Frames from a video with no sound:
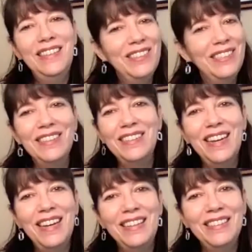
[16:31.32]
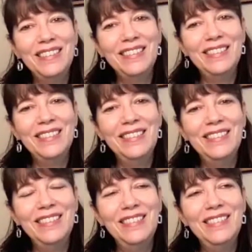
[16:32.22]
It was a good day.
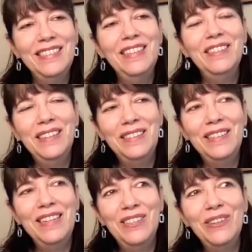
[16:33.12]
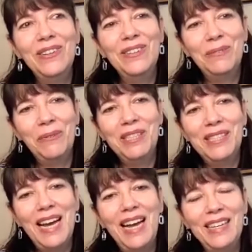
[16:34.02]
It turned what was
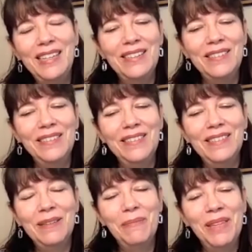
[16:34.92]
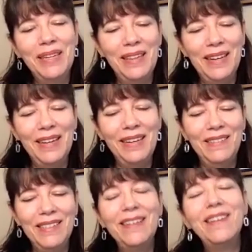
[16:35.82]
sad into something that
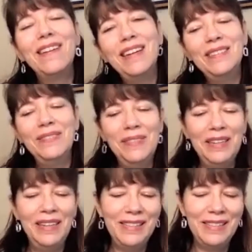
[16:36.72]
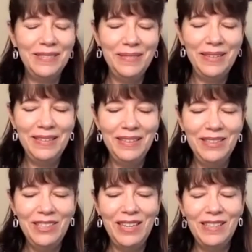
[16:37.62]
I was like, all right, at least it
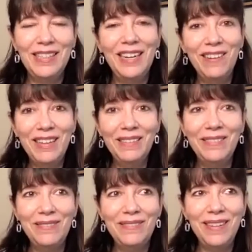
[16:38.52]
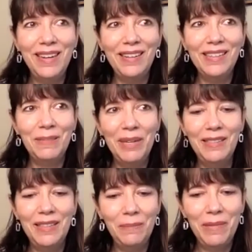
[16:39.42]
didn't change, because I already kind of
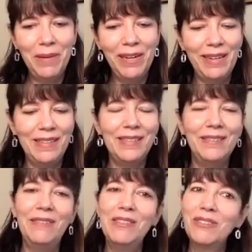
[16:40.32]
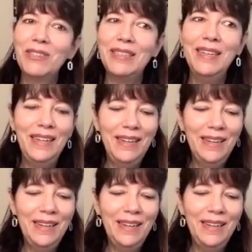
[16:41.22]
spent it in my mind. So I was really